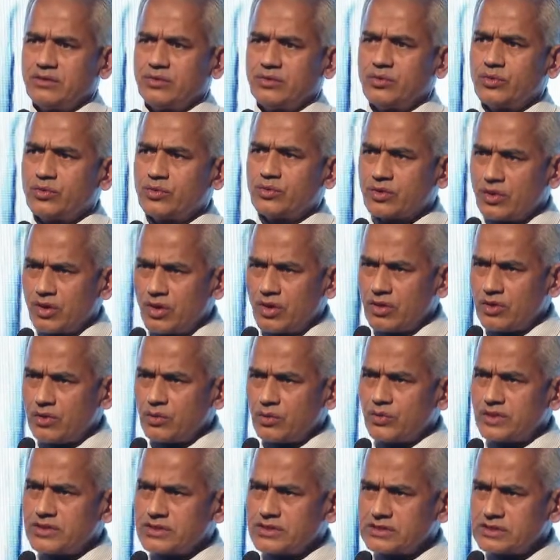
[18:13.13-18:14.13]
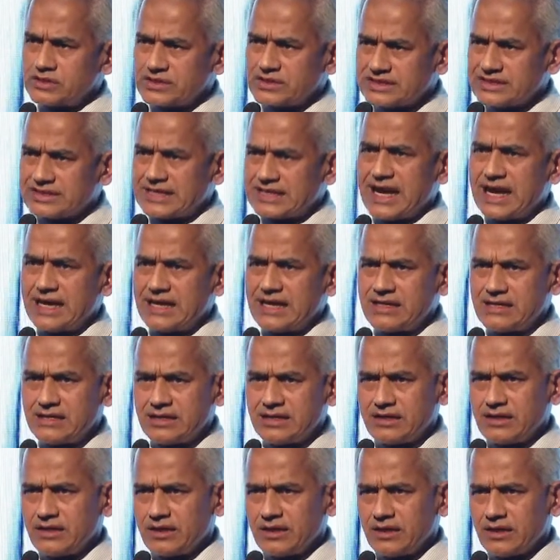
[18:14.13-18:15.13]
who could always
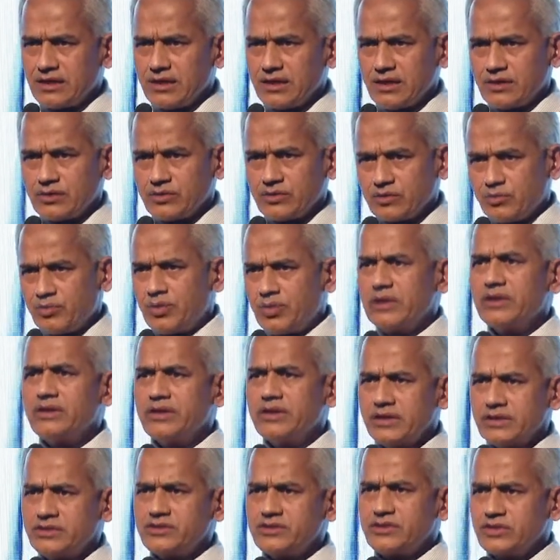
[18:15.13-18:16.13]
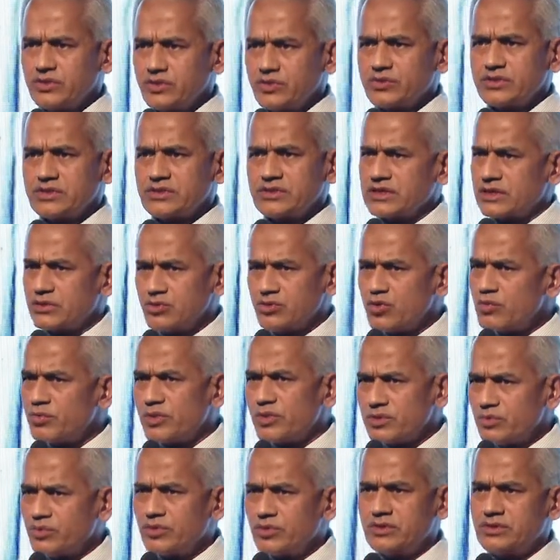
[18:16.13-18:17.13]
stand to build the institutions, and
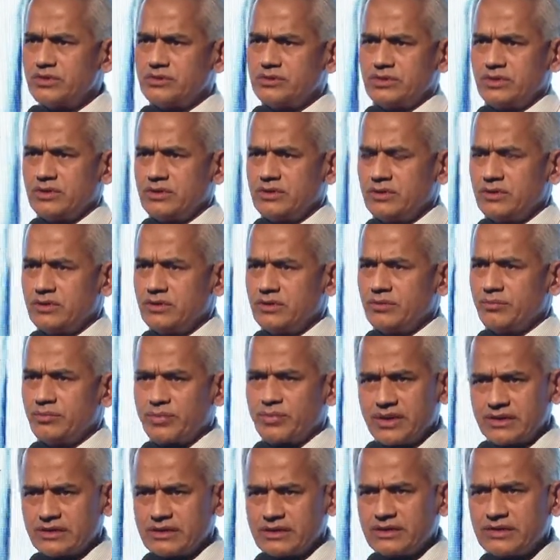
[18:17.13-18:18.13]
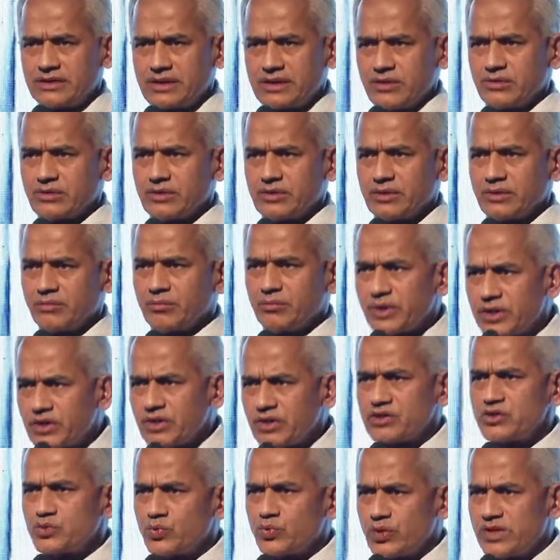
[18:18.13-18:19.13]
nobody would break that down.
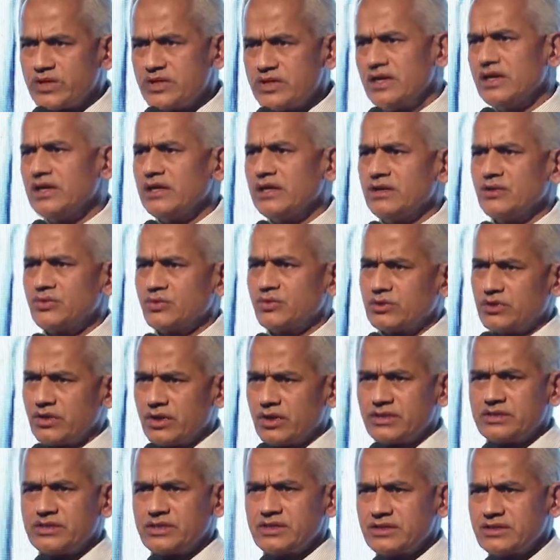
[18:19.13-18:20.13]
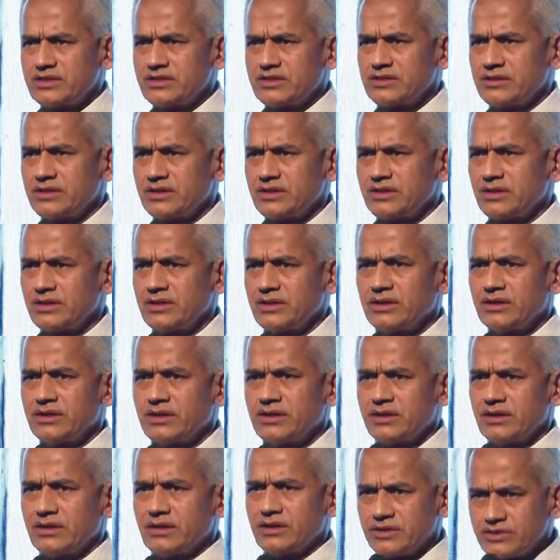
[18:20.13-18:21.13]
Because we yield to the nonsense,
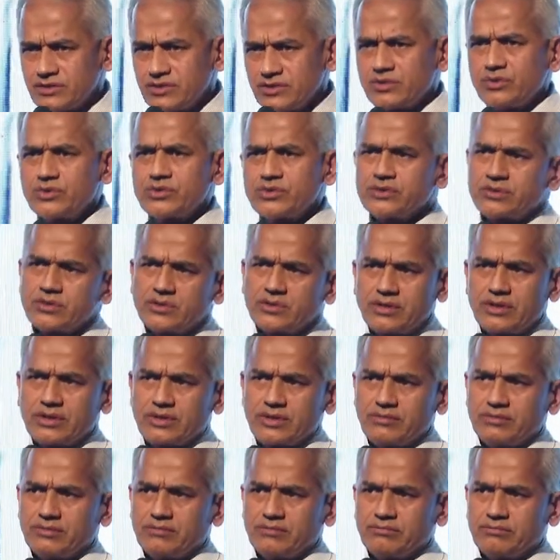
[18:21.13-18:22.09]
institutions go down.